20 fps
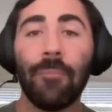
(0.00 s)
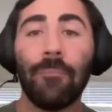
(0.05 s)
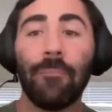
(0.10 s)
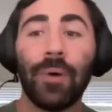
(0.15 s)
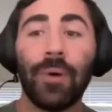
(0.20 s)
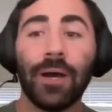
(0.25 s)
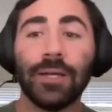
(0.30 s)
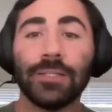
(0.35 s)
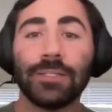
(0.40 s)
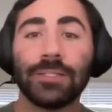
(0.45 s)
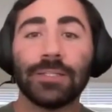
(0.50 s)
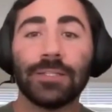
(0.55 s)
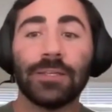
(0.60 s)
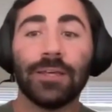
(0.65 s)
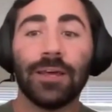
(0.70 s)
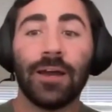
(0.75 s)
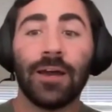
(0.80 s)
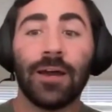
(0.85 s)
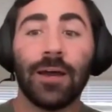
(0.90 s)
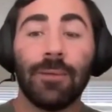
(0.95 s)
But
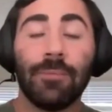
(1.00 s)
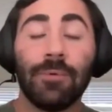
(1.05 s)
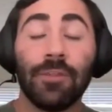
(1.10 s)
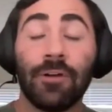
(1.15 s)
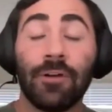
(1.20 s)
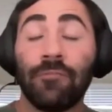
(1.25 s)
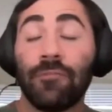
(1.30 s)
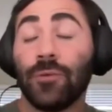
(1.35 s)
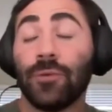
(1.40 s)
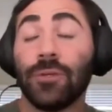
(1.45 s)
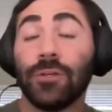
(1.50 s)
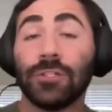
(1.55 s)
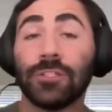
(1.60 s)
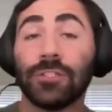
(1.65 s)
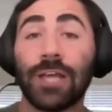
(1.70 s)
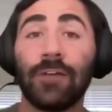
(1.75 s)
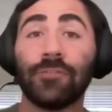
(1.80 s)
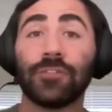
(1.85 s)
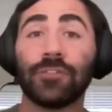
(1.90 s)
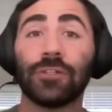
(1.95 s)
a few years
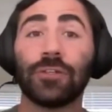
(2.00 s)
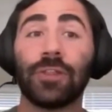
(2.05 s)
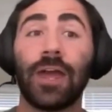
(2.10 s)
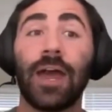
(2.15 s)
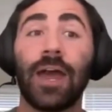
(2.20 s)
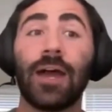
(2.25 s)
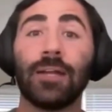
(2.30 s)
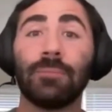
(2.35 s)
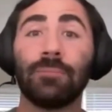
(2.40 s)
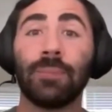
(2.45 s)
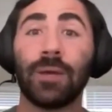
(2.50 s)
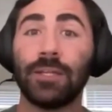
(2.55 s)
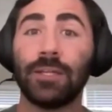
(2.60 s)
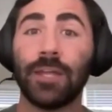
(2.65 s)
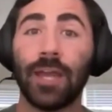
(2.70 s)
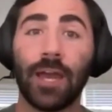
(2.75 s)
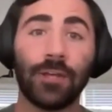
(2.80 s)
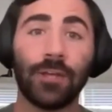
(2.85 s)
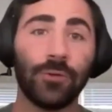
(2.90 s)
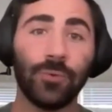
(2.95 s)
after that, my
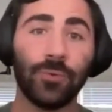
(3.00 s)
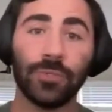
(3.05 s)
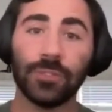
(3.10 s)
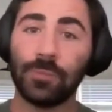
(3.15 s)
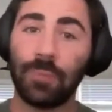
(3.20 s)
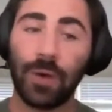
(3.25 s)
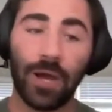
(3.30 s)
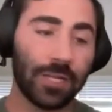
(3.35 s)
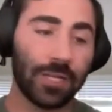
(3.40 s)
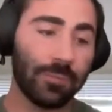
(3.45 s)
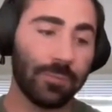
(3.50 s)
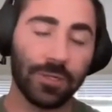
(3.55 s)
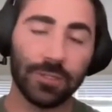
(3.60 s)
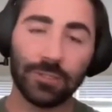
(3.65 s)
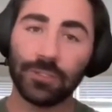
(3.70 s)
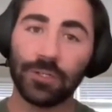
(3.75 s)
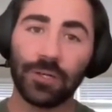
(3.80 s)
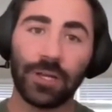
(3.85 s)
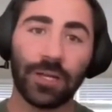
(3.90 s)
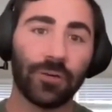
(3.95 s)
dad, who was a
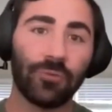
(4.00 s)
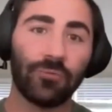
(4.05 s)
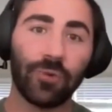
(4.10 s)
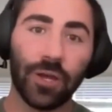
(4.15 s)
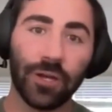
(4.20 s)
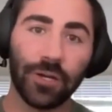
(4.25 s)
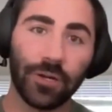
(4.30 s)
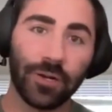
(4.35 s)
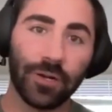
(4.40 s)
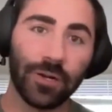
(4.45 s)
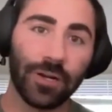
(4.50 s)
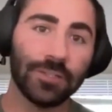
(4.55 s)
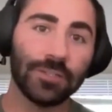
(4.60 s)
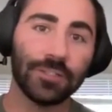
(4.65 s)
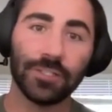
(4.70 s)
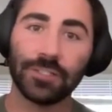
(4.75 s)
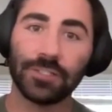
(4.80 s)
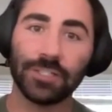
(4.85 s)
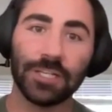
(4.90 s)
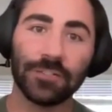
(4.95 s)
bodybuilder and a runner and
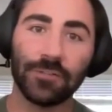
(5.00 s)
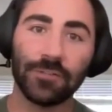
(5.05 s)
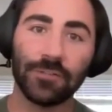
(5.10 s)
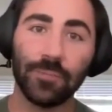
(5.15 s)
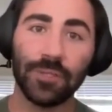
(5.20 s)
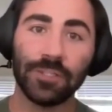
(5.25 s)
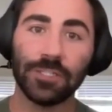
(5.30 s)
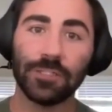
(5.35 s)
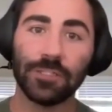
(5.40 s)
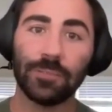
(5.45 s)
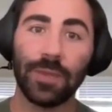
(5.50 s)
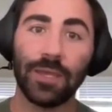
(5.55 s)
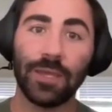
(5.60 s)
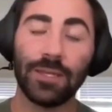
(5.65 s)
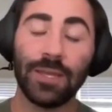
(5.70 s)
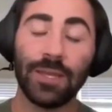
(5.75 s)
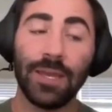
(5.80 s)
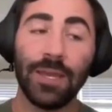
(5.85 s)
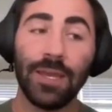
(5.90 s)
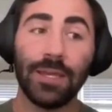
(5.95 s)
successful
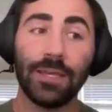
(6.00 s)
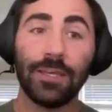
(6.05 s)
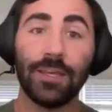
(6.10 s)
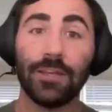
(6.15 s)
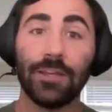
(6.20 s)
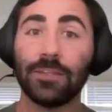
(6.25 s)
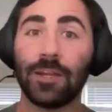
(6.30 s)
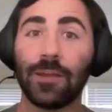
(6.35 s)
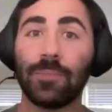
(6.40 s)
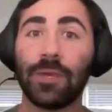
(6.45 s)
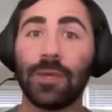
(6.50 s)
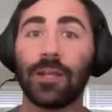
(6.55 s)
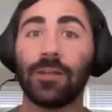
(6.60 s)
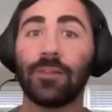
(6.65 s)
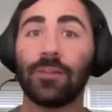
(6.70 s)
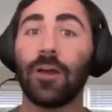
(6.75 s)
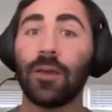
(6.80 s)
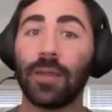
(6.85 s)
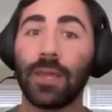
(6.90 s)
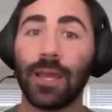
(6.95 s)
businessman, he ended up getting
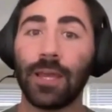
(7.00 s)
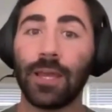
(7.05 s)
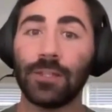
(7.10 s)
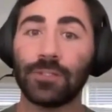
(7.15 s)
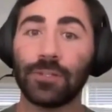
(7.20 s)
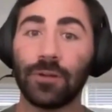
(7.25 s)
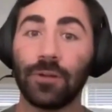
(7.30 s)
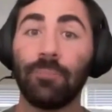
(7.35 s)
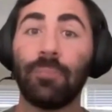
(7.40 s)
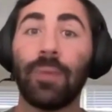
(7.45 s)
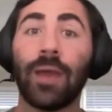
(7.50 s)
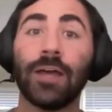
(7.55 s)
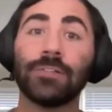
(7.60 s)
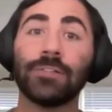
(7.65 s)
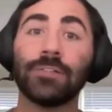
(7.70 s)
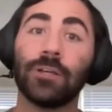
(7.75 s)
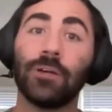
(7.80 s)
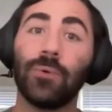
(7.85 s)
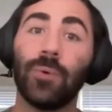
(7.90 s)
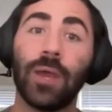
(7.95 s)
lung cancer and
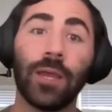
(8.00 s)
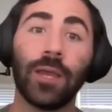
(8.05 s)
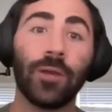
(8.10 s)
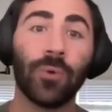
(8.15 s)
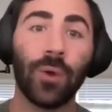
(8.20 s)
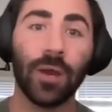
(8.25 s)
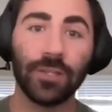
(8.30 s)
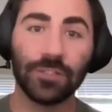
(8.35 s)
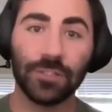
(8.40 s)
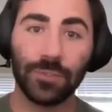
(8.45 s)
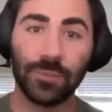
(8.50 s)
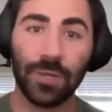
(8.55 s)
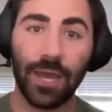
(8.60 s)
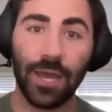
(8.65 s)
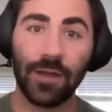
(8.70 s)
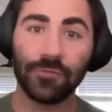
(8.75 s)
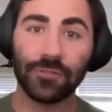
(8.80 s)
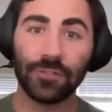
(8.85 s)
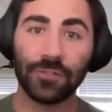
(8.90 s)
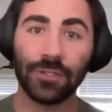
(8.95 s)
passing away quite soon
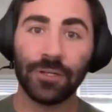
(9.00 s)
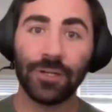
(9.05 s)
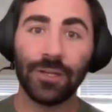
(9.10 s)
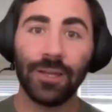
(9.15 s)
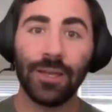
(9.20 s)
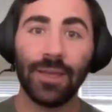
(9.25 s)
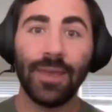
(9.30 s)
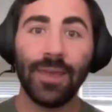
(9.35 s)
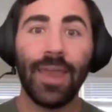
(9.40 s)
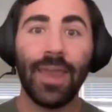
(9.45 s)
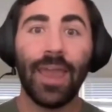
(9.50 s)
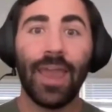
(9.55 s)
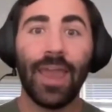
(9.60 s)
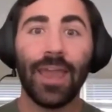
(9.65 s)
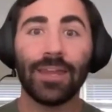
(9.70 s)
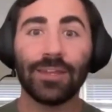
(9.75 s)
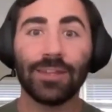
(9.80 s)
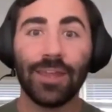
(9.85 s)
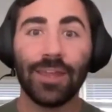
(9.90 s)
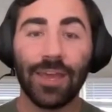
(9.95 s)
after.
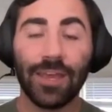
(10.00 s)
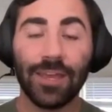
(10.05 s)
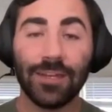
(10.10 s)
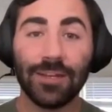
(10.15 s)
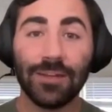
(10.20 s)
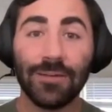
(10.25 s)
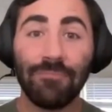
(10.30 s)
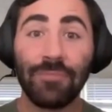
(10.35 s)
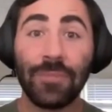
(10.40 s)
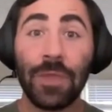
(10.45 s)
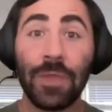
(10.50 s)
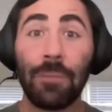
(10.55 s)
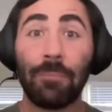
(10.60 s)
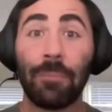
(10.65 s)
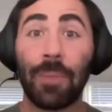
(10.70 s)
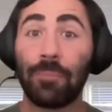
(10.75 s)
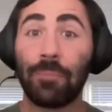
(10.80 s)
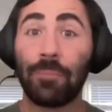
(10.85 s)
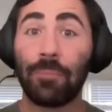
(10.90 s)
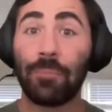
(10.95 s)
And then
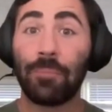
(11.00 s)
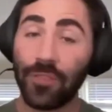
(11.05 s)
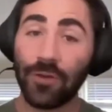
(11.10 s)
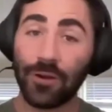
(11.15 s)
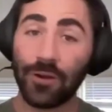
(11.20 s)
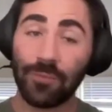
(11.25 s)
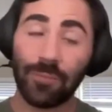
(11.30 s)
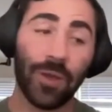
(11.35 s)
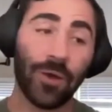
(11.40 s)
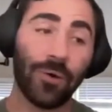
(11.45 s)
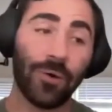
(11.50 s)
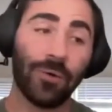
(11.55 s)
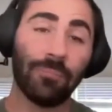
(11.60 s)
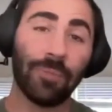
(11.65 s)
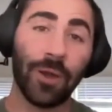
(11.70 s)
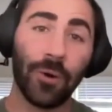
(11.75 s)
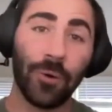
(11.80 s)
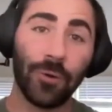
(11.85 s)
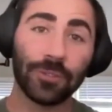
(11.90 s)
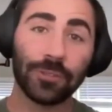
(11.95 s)
my brother,
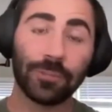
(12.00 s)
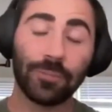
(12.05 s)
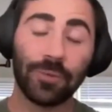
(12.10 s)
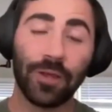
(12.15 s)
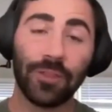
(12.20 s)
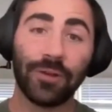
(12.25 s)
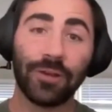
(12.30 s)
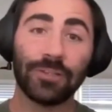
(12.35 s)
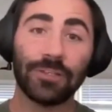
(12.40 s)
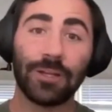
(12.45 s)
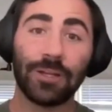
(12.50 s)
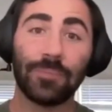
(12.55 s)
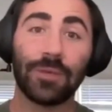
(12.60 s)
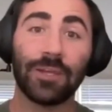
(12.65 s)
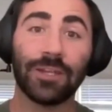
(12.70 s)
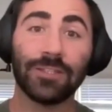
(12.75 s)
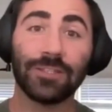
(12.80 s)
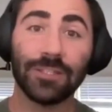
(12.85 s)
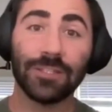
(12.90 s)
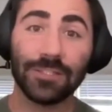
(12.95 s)
my older brother, ended up
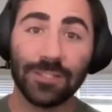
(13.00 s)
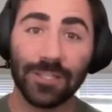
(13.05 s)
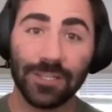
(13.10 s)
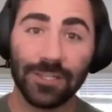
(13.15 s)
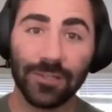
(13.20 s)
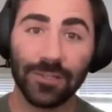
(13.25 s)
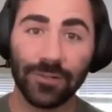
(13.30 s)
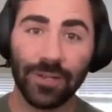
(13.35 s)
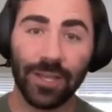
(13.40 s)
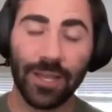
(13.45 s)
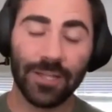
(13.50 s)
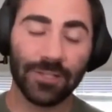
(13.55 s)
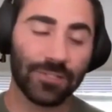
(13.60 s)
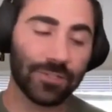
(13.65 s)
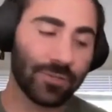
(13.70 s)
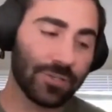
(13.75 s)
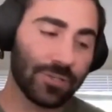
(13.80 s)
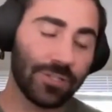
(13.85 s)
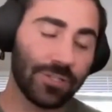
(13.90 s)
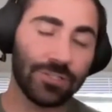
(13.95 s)
getting testicular
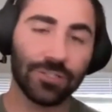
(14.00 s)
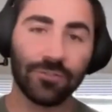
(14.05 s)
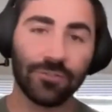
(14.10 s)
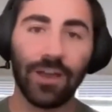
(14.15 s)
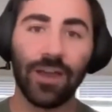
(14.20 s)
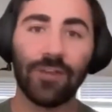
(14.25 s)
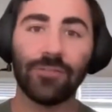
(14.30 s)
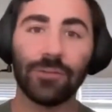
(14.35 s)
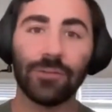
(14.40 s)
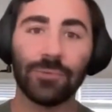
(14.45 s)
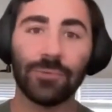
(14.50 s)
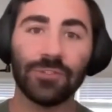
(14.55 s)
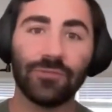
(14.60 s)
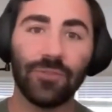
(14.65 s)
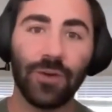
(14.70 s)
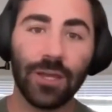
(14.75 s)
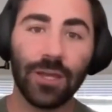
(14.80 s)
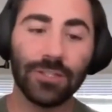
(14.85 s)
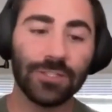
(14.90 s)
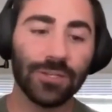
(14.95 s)
cancer. He survived and was fine.